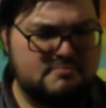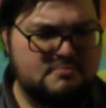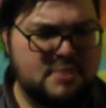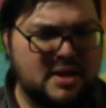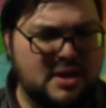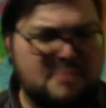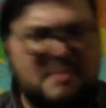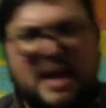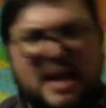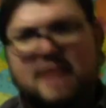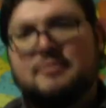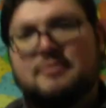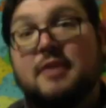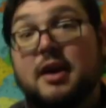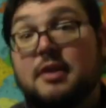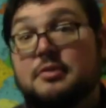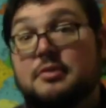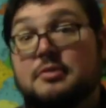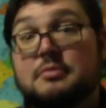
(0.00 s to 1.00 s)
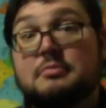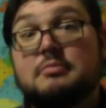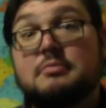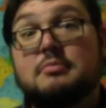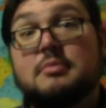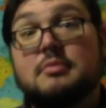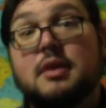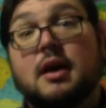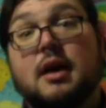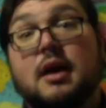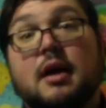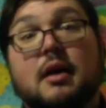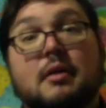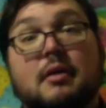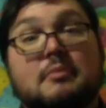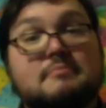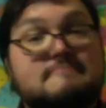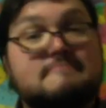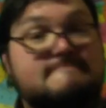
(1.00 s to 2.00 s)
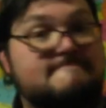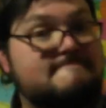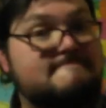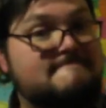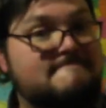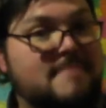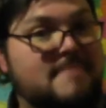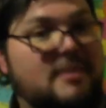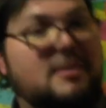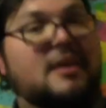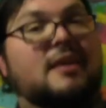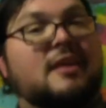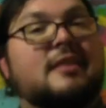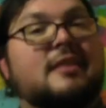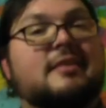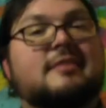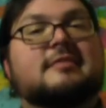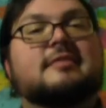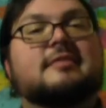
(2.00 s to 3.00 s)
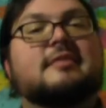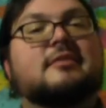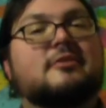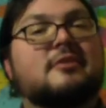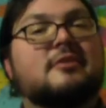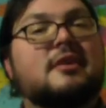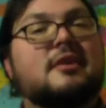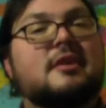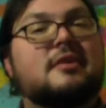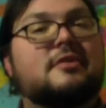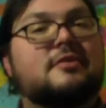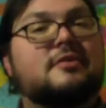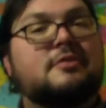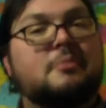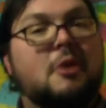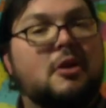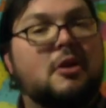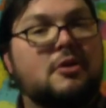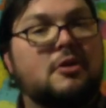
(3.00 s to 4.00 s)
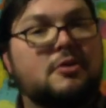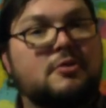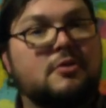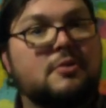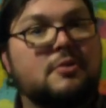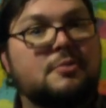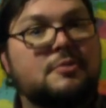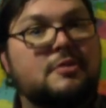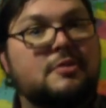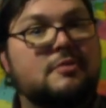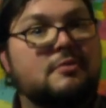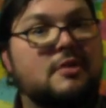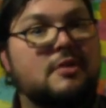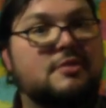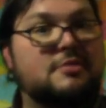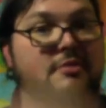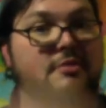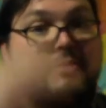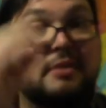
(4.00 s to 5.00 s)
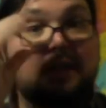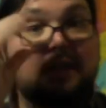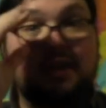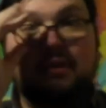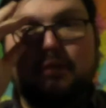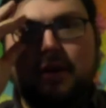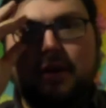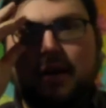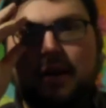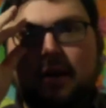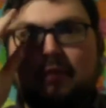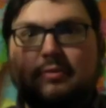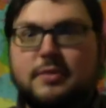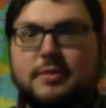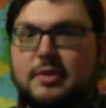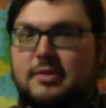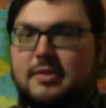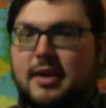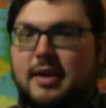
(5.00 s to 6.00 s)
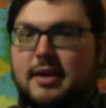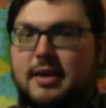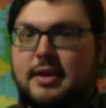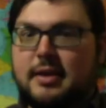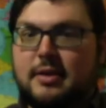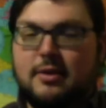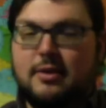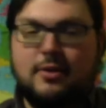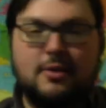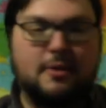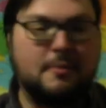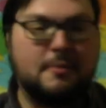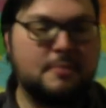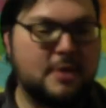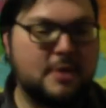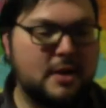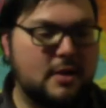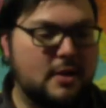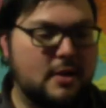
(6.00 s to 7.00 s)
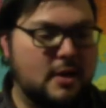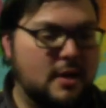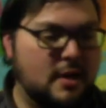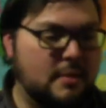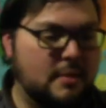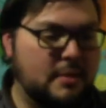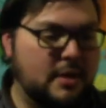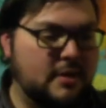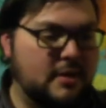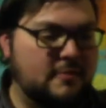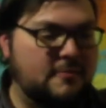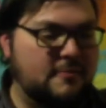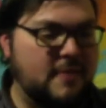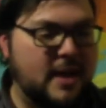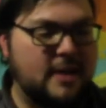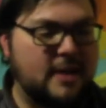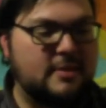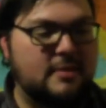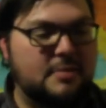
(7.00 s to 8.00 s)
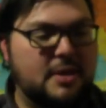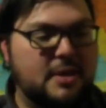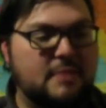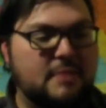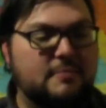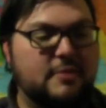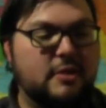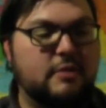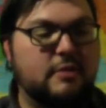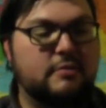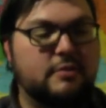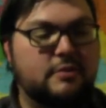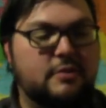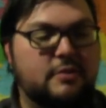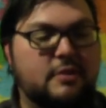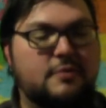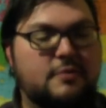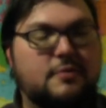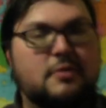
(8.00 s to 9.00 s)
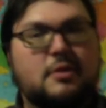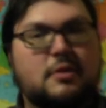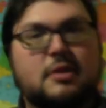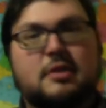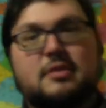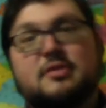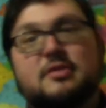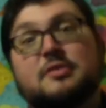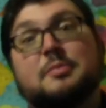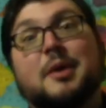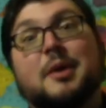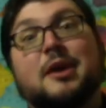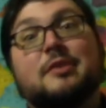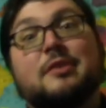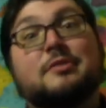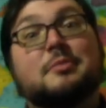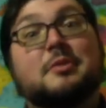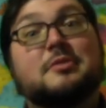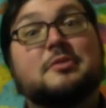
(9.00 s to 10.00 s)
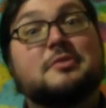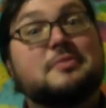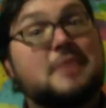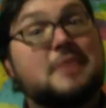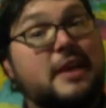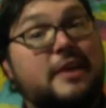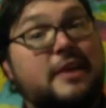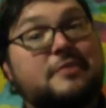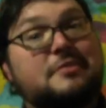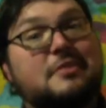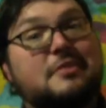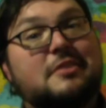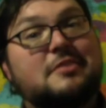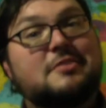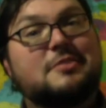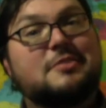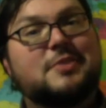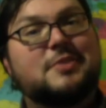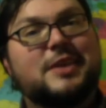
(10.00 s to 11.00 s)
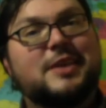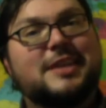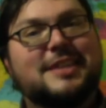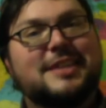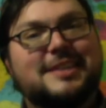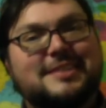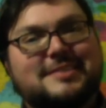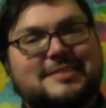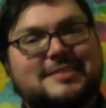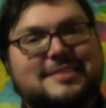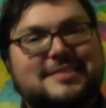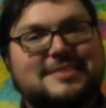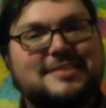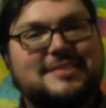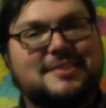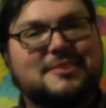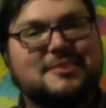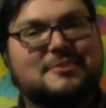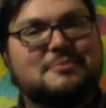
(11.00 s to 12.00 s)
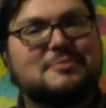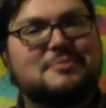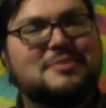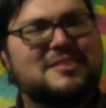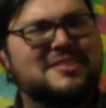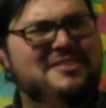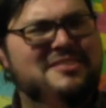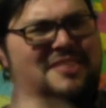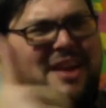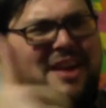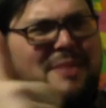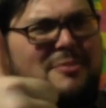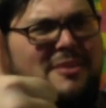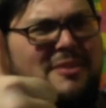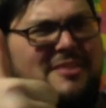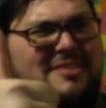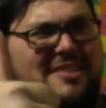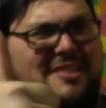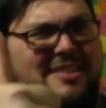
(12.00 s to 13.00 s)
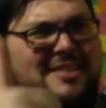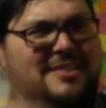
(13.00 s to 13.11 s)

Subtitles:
But it backfires. A lot of these little smaller groups in Russia really don't care for this idea at all. And in fact, they become very resentful, and it inspires a bunch of nationalist feelings. So, good job, Russia.